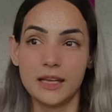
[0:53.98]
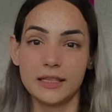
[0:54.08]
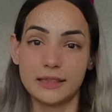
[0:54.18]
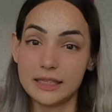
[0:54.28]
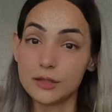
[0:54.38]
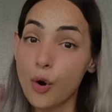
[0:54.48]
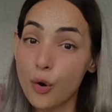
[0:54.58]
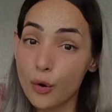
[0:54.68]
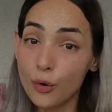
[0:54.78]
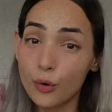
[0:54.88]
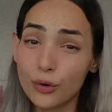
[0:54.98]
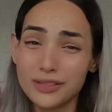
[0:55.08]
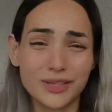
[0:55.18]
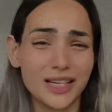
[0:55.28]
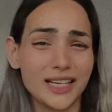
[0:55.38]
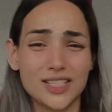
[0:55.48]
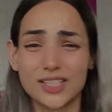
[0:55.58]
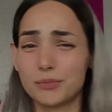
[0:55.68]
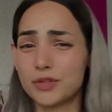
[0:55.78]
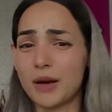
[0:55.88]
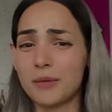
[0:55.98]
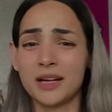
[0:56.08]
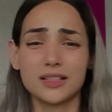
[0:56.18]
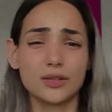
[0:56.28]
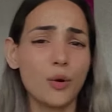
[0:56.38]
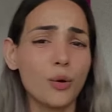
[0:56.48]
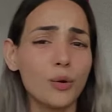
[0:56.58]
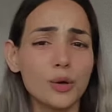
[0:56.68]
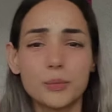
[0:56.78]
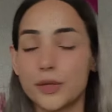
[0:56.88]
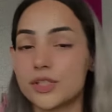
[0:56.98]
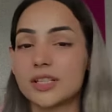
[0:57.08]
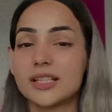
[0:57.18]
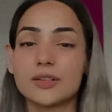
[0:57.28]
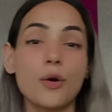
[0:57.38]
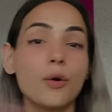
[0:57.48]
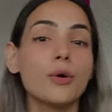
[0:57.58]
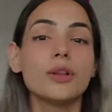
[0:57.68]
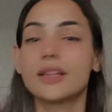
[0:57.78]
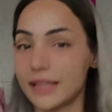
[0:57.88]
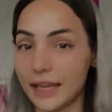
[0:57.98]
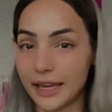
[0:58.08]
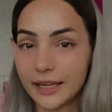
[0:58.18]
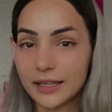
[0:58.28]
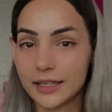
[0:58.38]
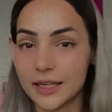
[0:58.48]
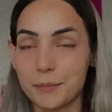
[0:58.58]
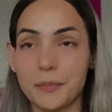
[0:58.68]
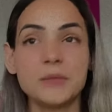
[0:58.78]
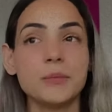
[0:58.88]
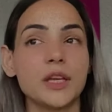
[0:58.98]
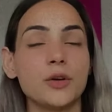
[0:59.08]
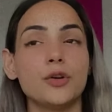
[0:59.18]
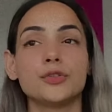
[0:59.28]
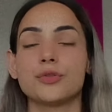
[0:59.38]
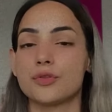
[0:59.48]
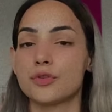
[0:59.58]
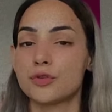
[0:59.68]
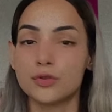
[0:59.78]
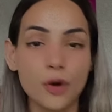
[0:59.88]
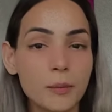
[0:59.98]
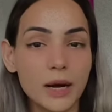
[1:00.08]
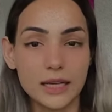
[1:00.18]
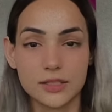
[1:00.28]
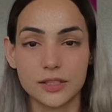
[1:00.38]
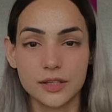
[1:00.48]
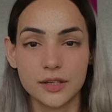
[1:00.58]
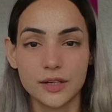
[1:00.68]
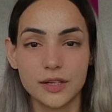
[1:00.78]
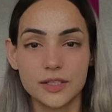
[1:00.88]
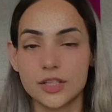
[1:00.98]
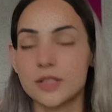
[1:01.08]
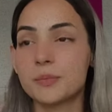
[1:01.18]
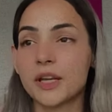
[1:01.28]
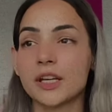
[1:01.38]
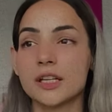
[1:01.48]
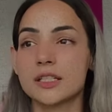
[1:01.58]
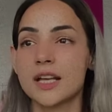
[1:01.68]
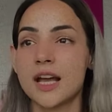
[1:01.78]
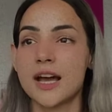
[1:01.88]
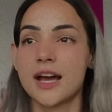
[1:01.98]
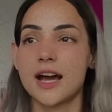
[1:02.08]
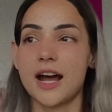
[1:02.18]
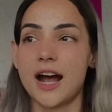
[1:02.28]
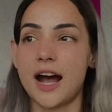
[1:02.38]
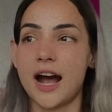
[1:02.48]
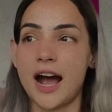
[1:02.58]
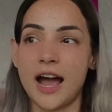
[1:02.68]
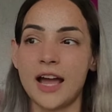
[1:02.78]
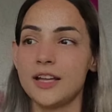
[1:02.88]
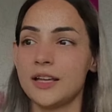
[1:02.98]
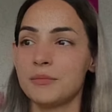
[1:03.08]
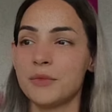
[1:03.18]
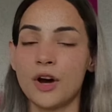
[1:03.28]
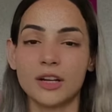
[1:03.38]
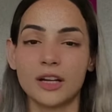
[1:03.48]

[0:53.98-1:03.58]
This whole relationship drama, this whole bullshit, this whole thing made me go through so much just because I am not a